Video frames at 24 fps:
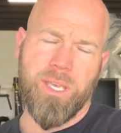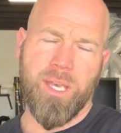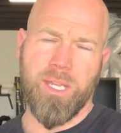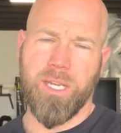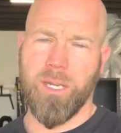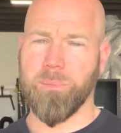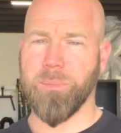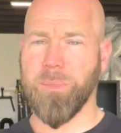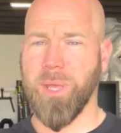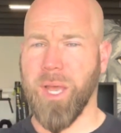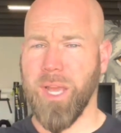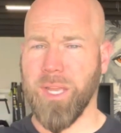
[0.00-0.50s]

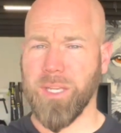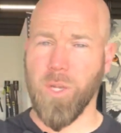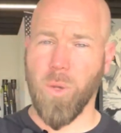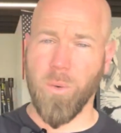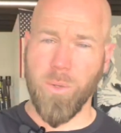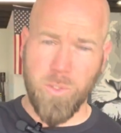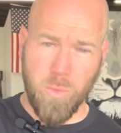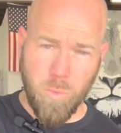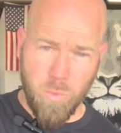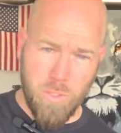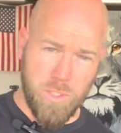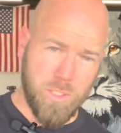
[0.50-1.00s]
I'm not
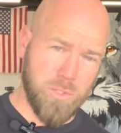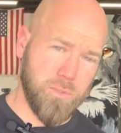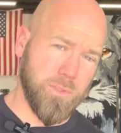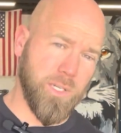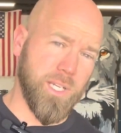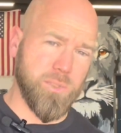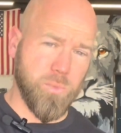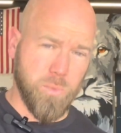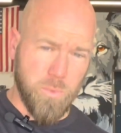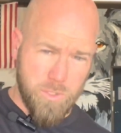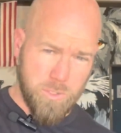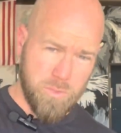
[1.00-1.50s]
going work,
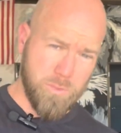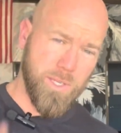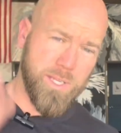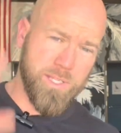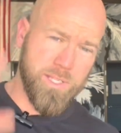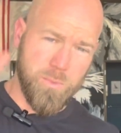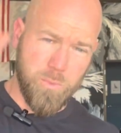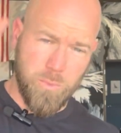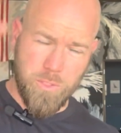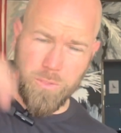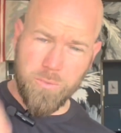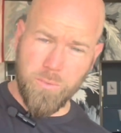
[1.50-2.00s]
rest,
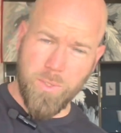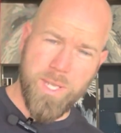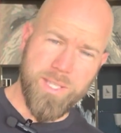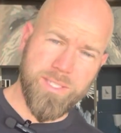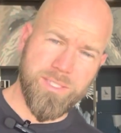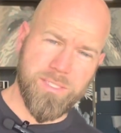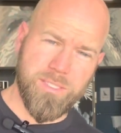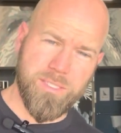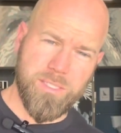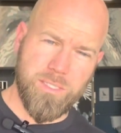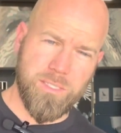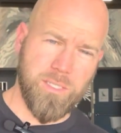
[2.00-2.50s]

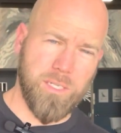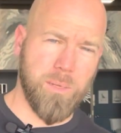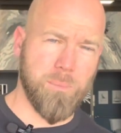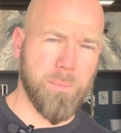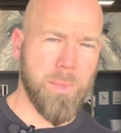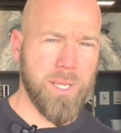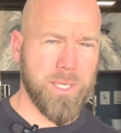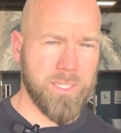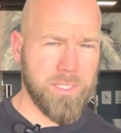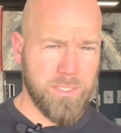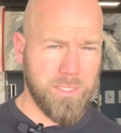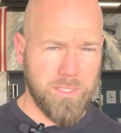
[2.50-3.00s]
then I'm
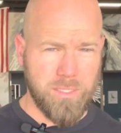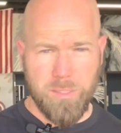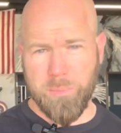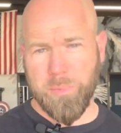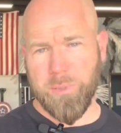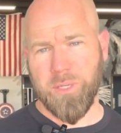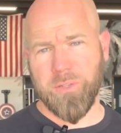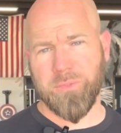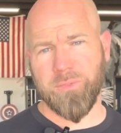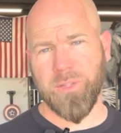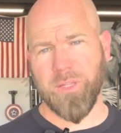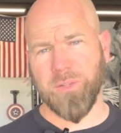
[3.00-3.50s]
not getting the
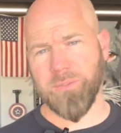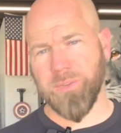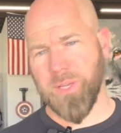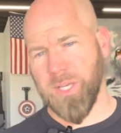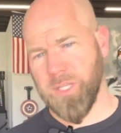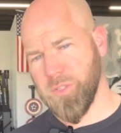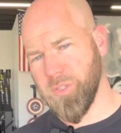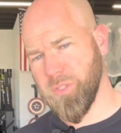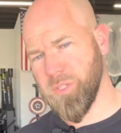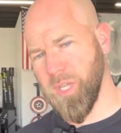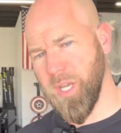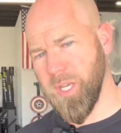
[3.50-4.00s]
benefit of
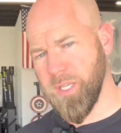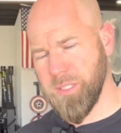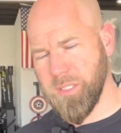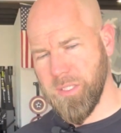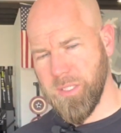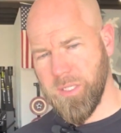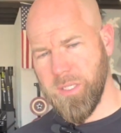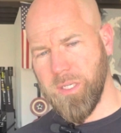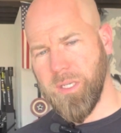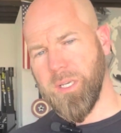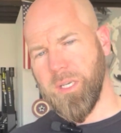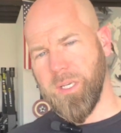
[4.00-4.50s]
exercise.
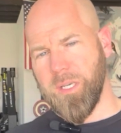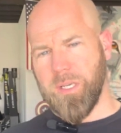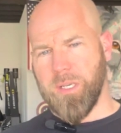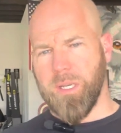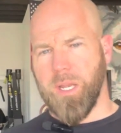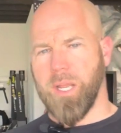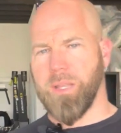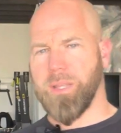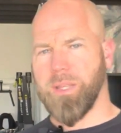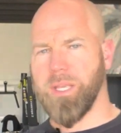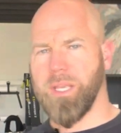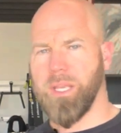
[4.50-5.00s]

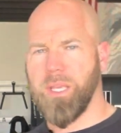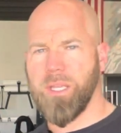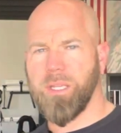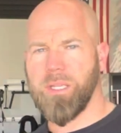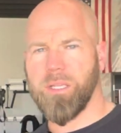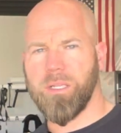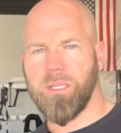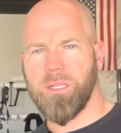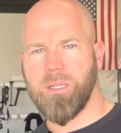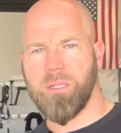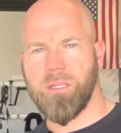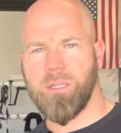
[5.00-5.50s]
And then